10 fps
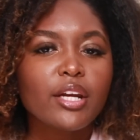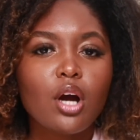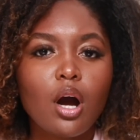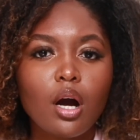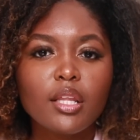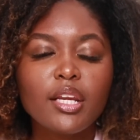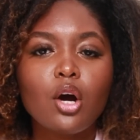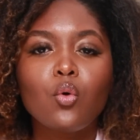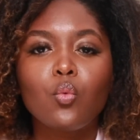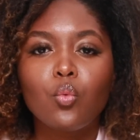call it
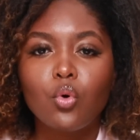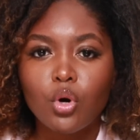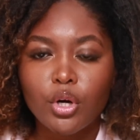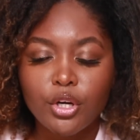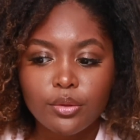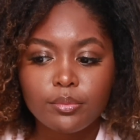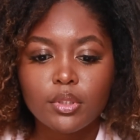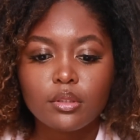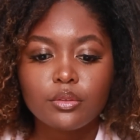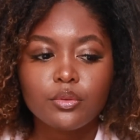a
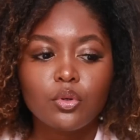warm,